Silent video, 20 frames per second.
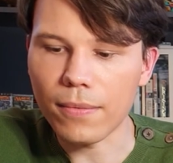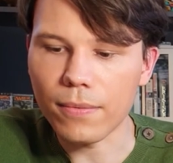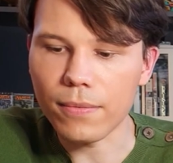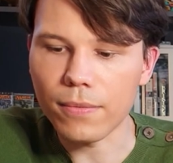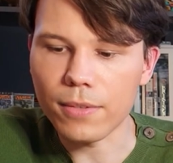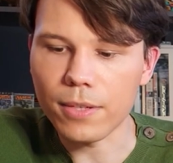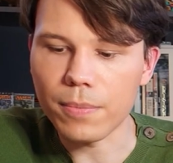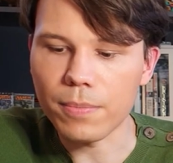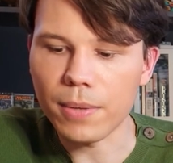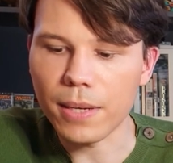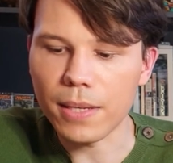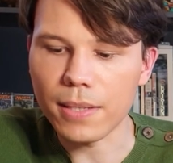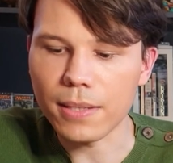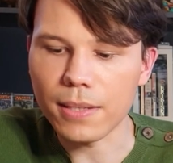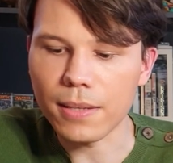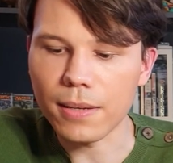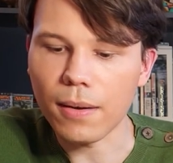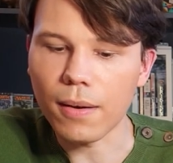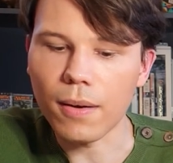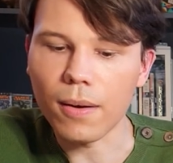
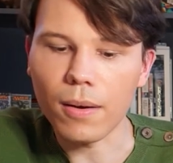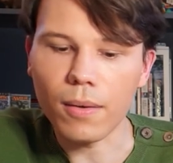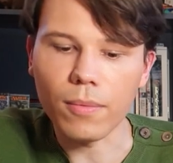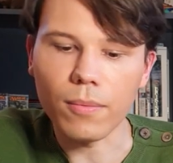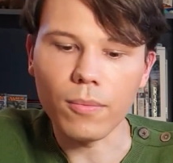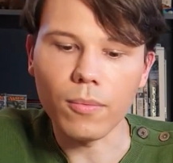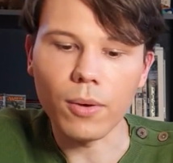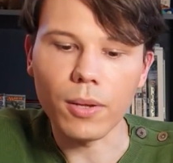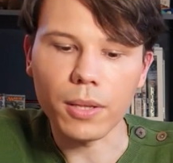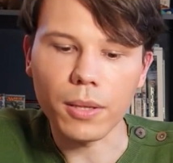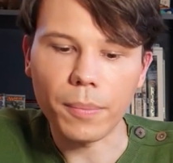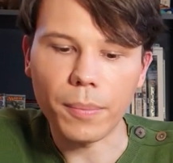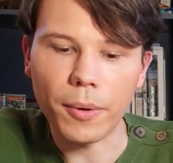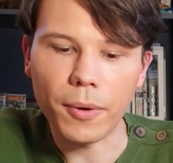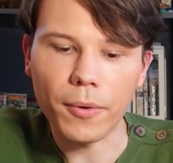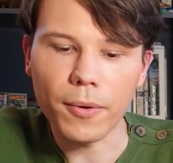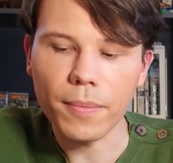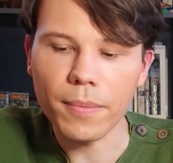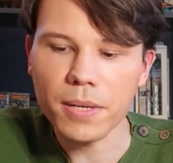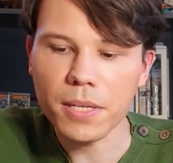dependent on what the
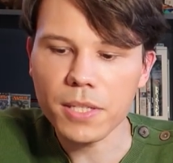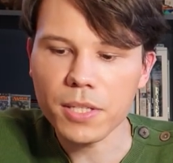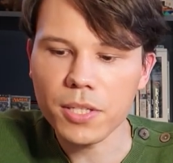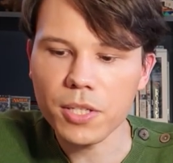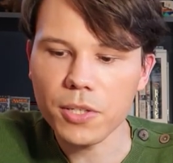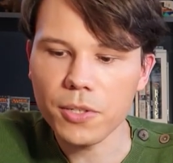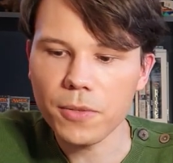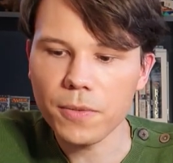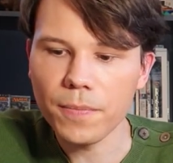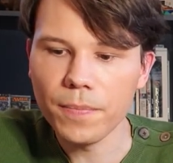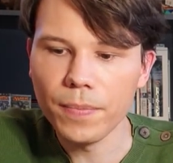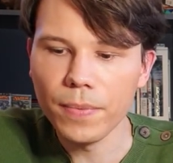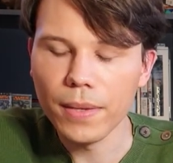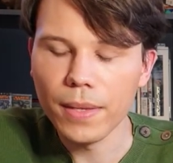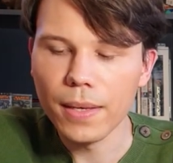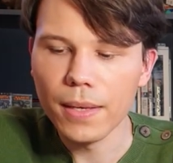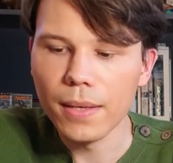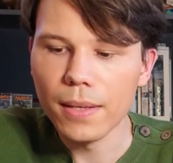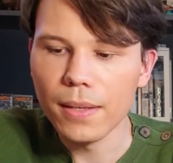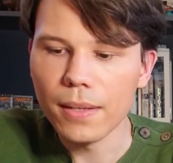Pokemon do.
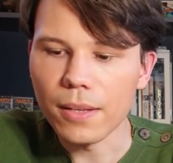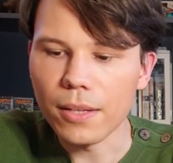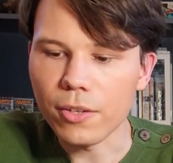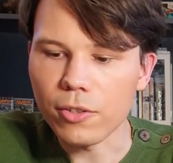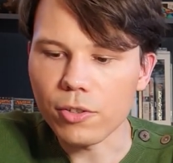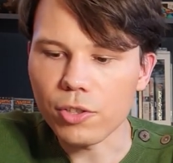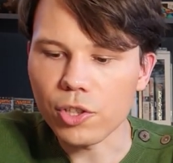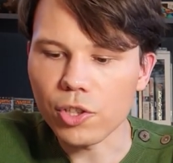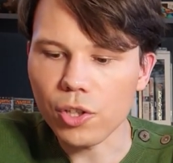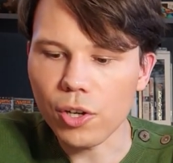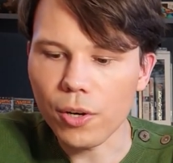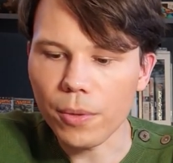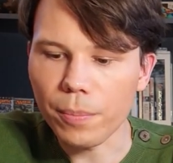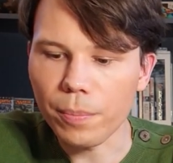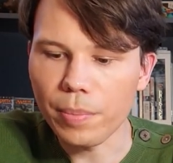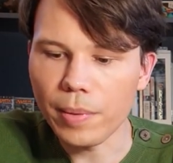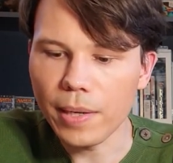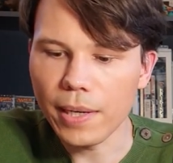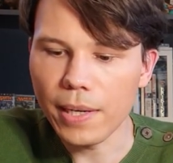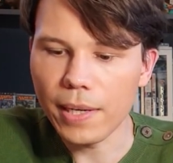There's
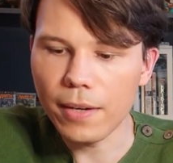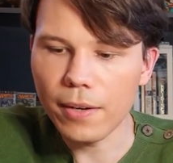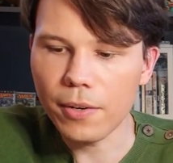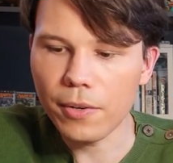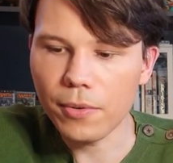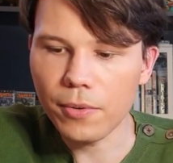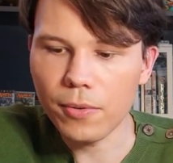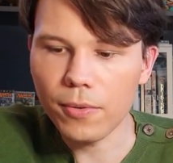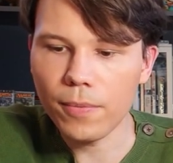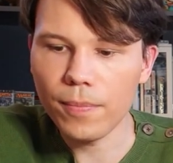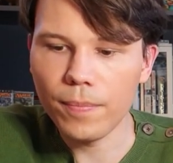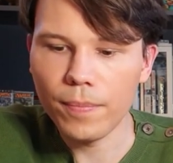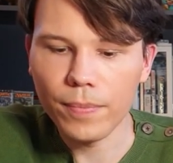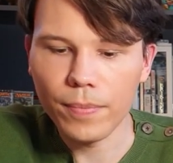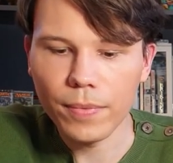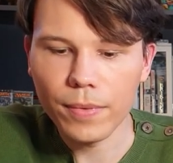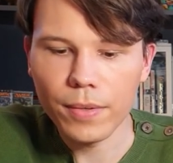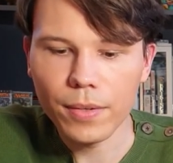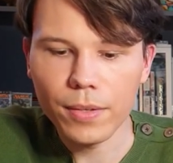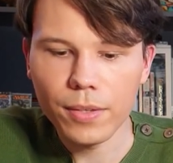Sharpedo,
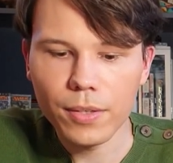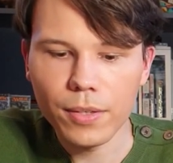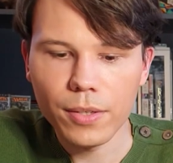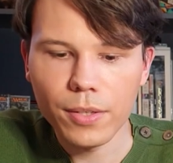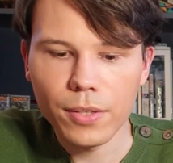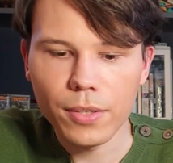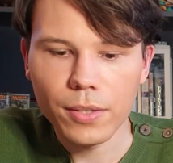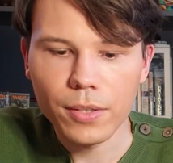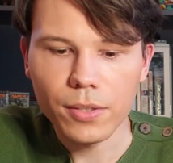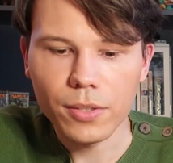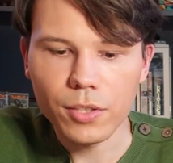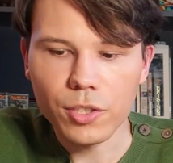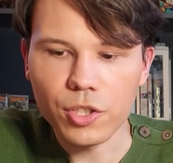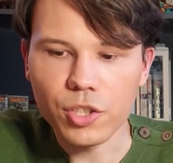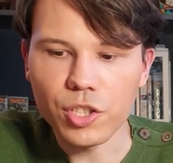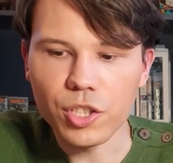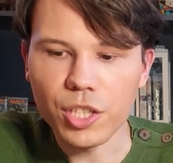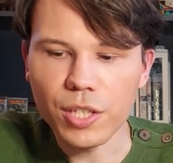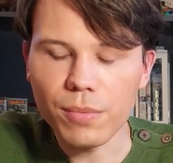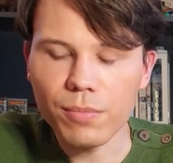
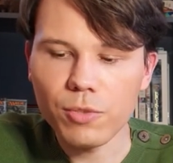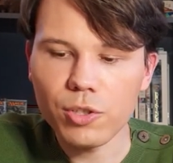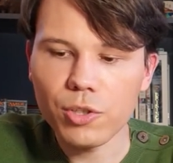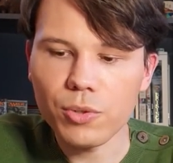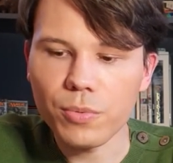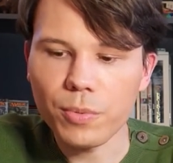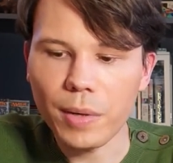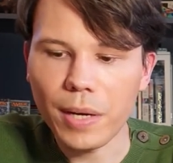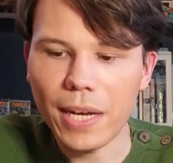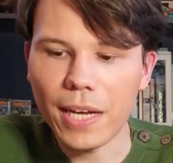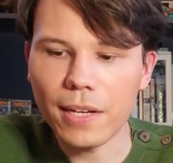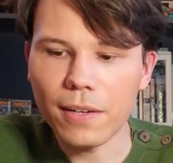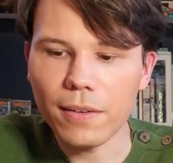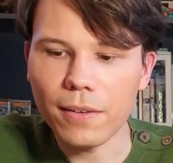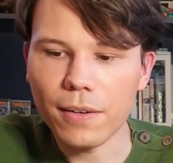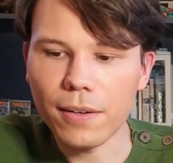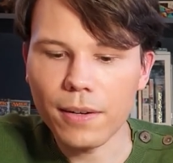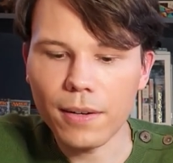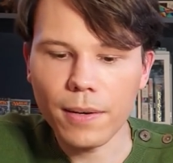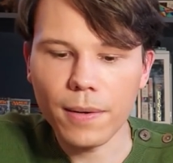Gym
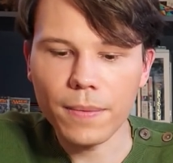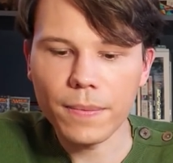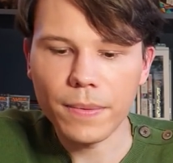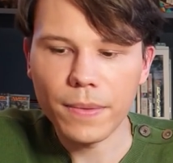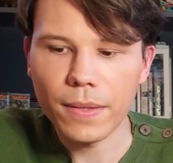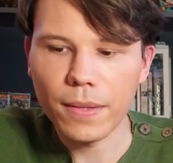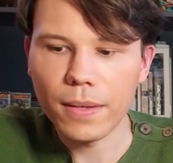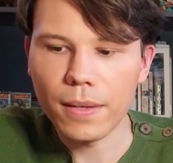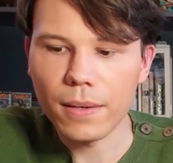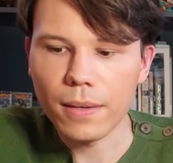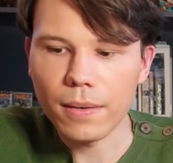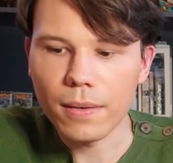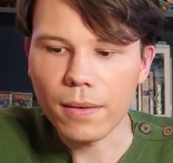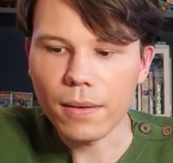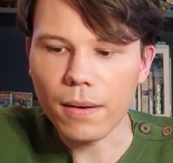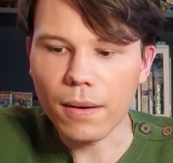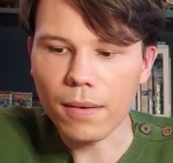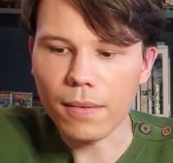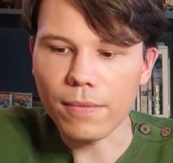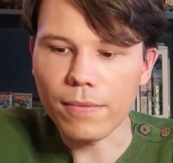Trainer,
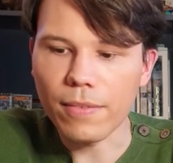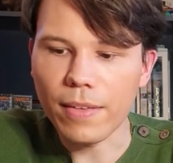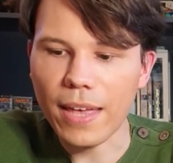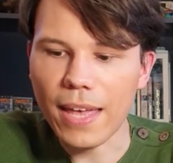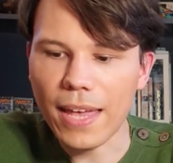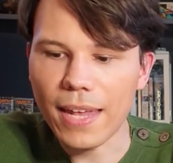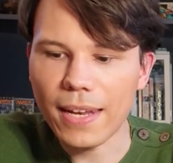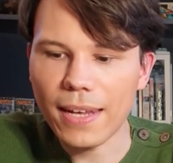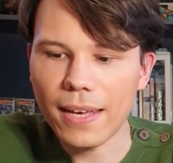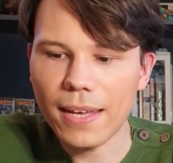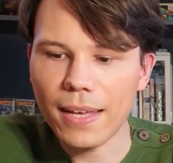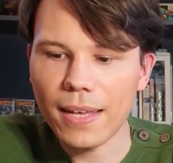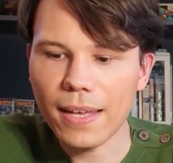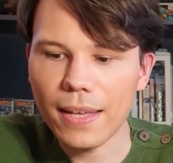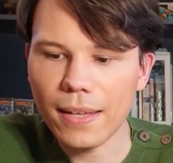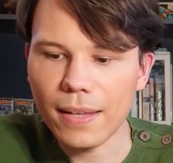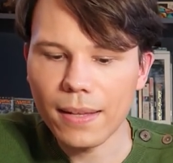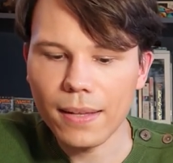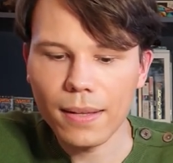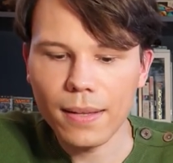
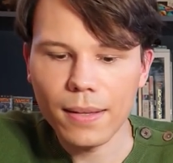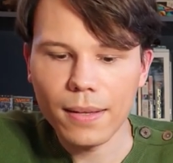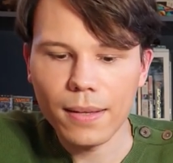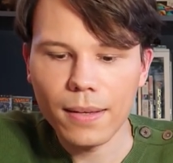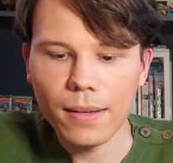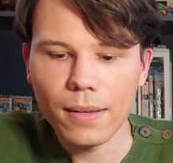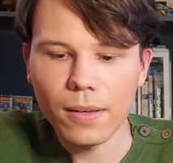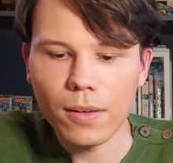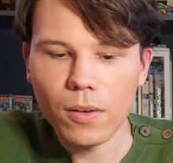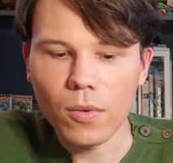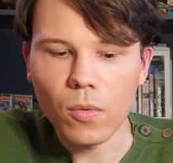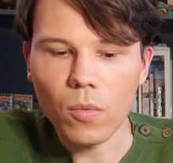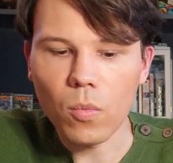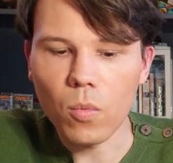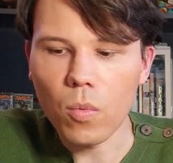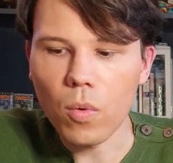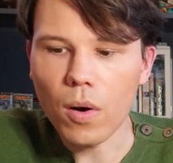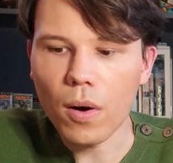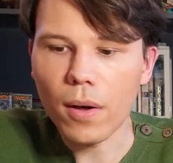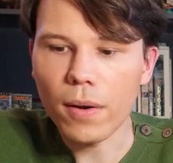Carvanha,
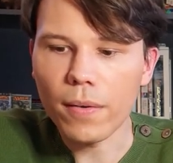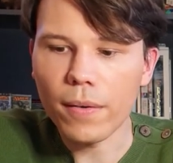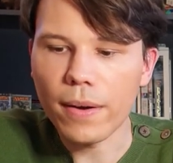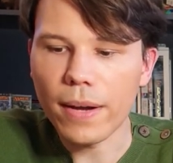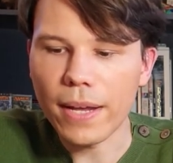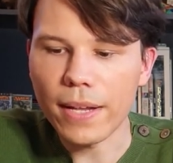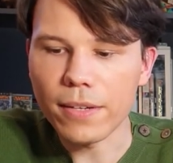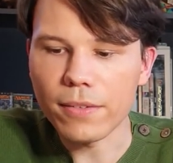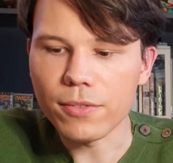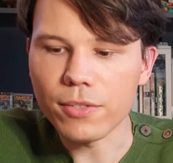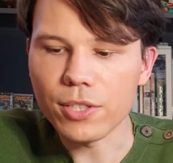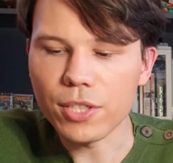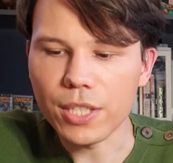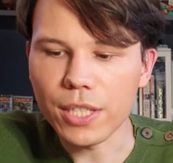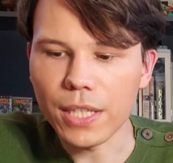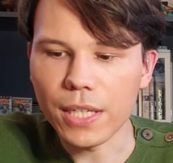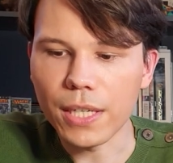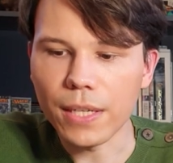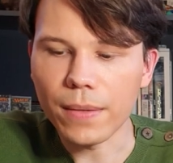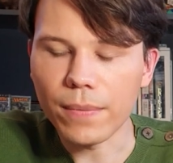Water
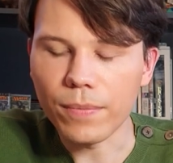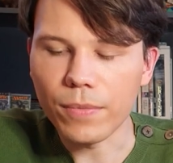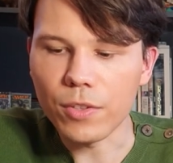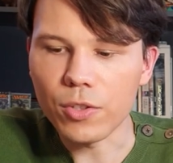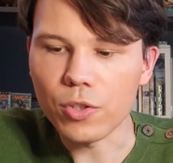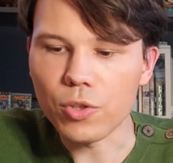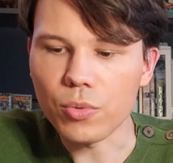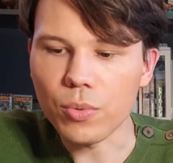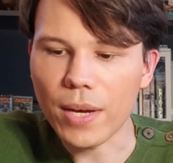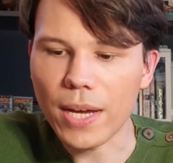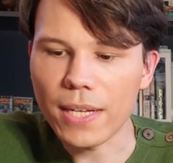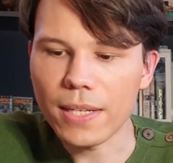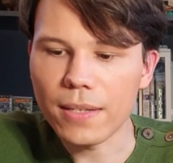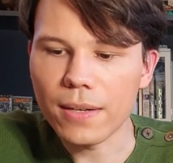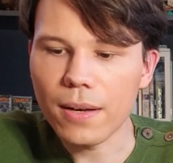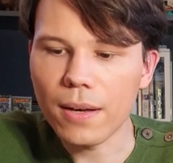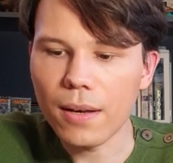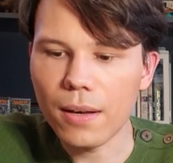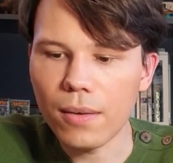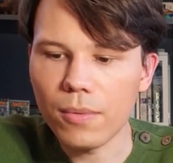Energy,
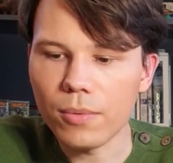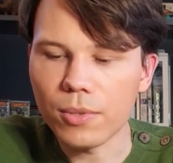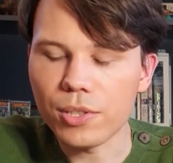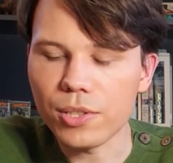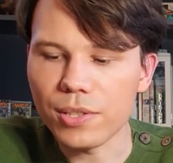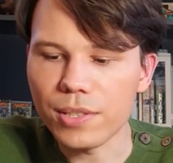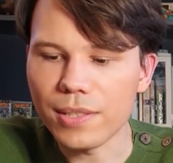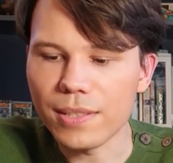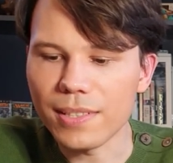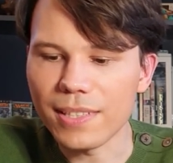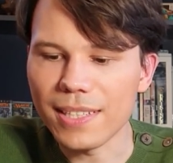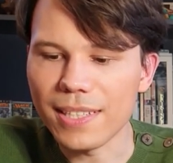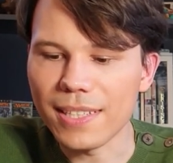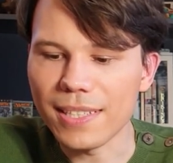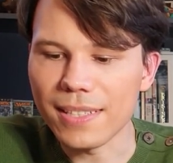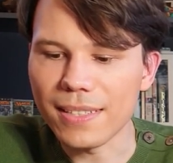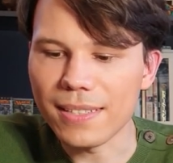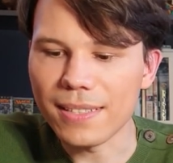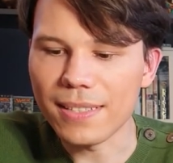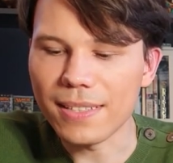Dreadnought, which
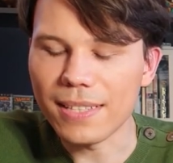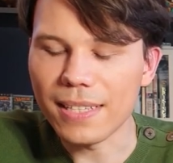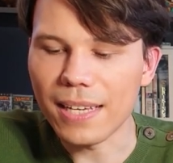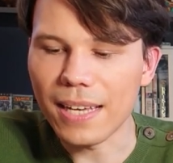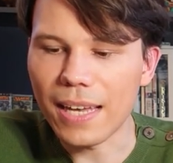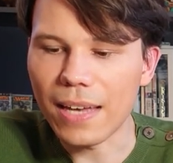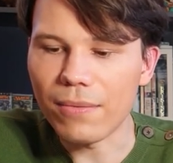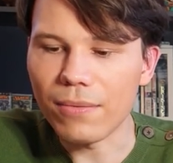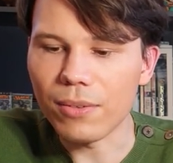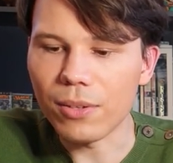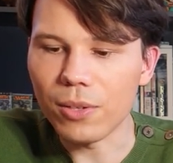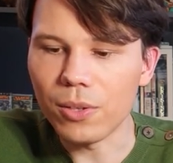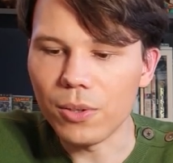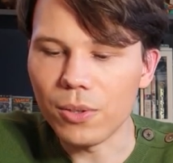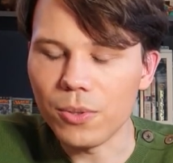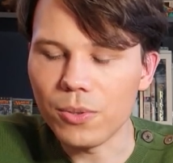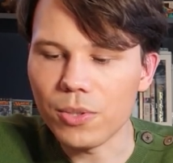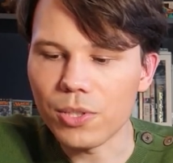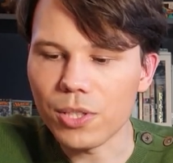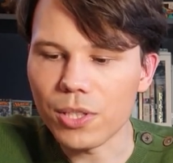is the
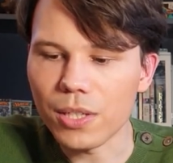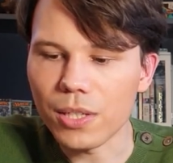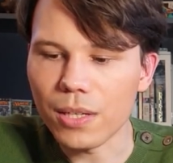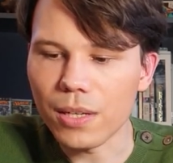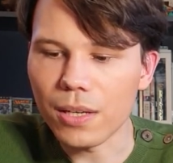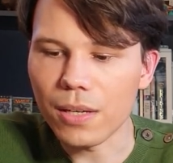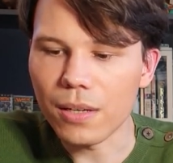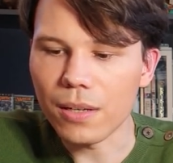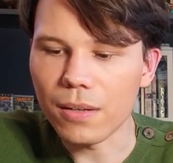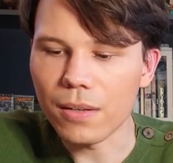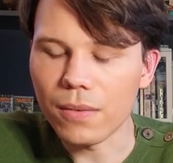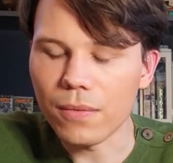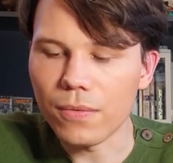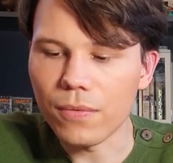evolution of